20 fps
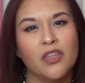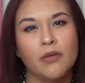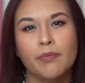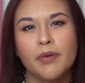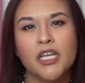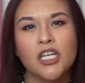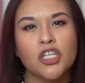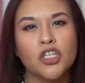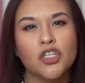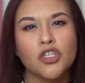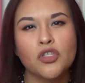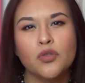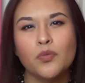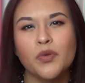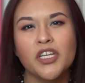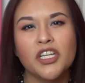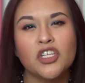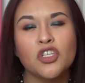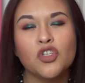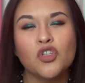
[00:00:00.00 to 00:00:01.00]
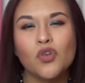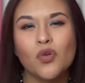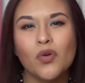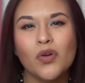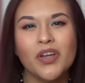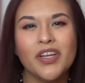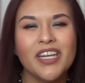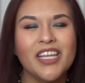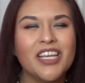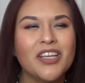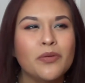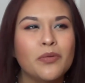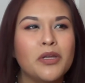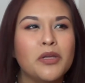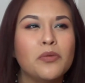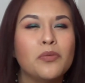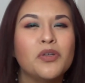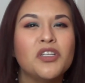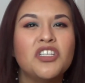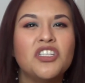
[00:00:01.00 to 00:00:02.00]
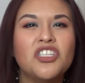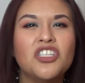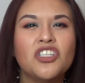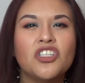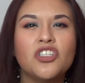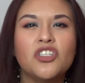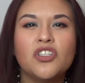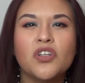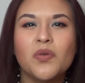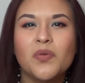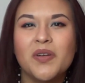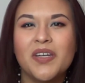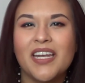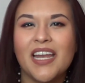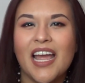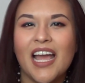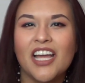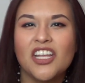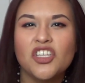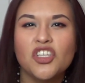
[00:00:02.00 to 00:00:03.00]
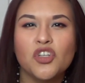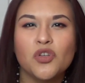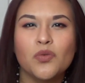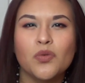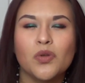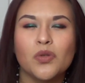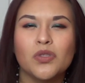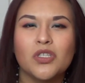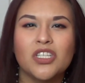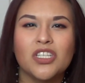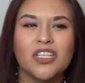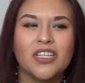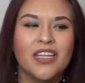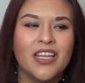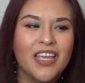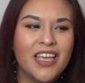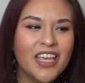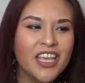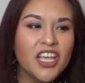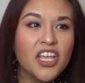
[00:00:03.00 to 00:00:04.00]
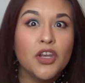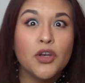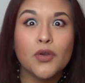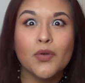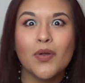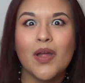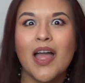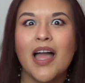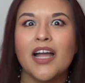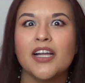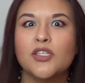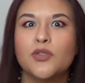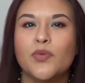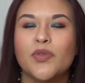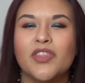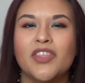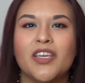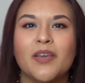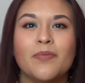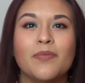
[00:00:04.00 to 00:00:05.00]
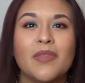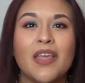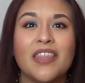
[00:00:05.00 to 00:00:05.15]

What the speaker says: The pictures we enjoyed. It was just so natural to interact with them,